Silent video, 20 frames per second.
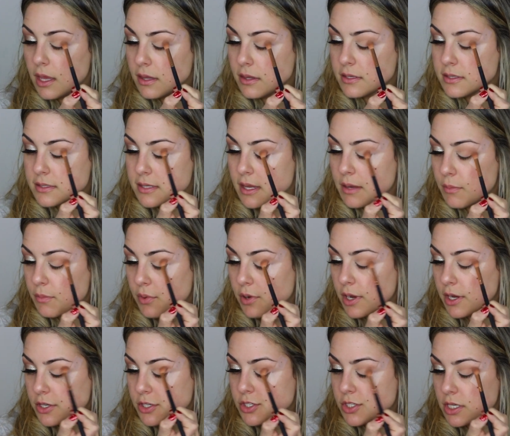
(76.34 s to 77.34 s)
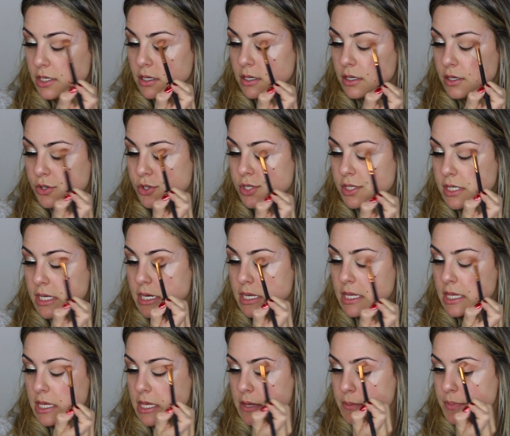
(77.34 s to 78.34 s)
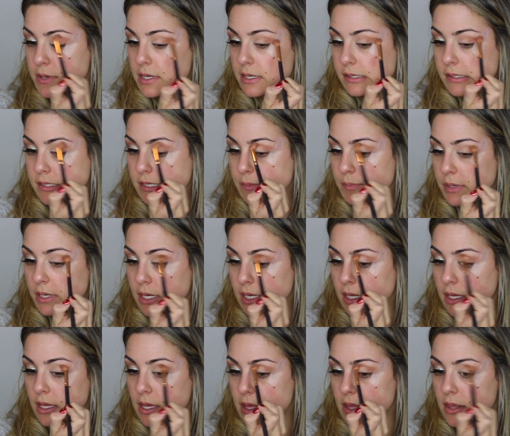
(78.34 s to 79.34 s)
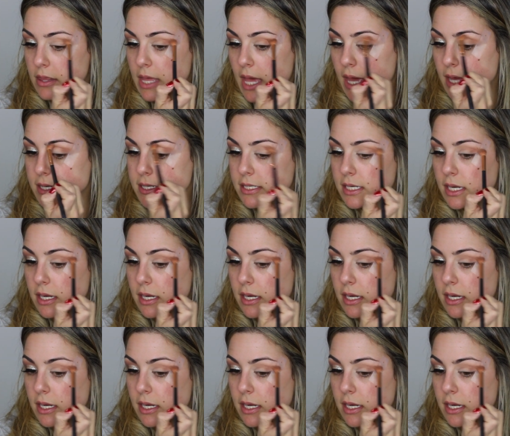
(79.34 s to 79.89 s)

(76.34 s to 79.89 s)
and the same brush and just keep deepening that